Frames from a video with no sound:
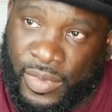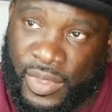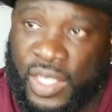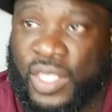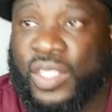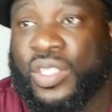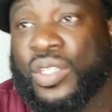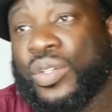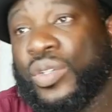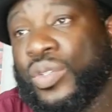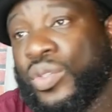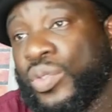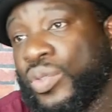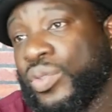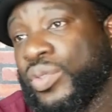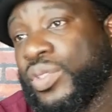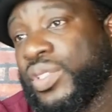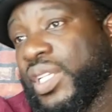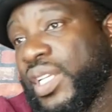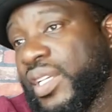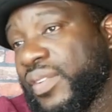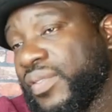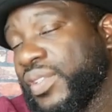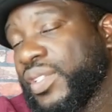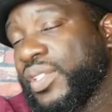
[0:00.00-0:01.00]
So who's
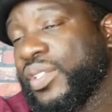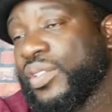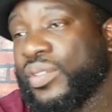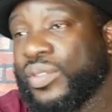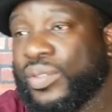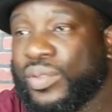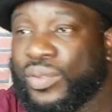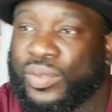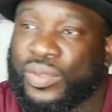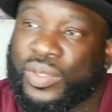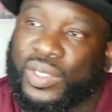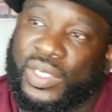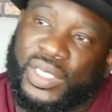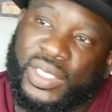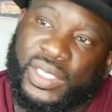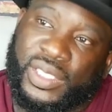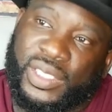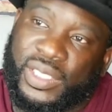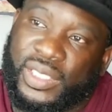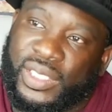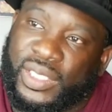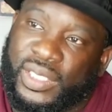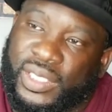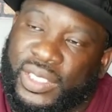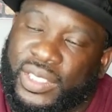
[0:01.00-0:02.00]
giving you
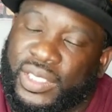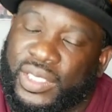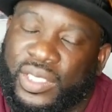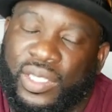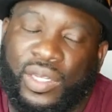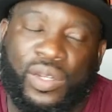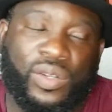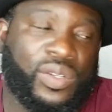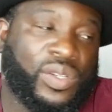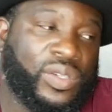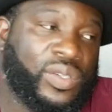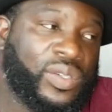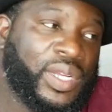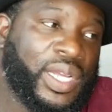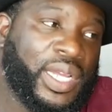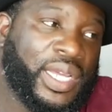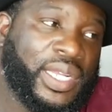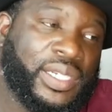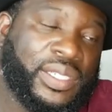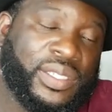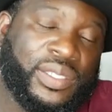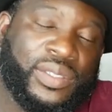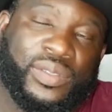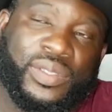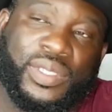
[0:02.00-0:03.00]
the talk on how
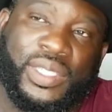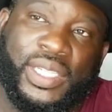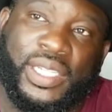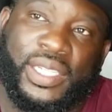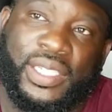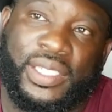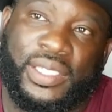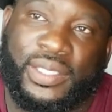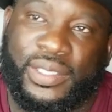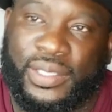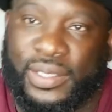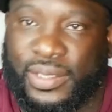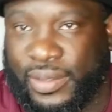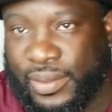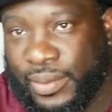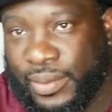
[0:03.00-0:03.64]
to do things?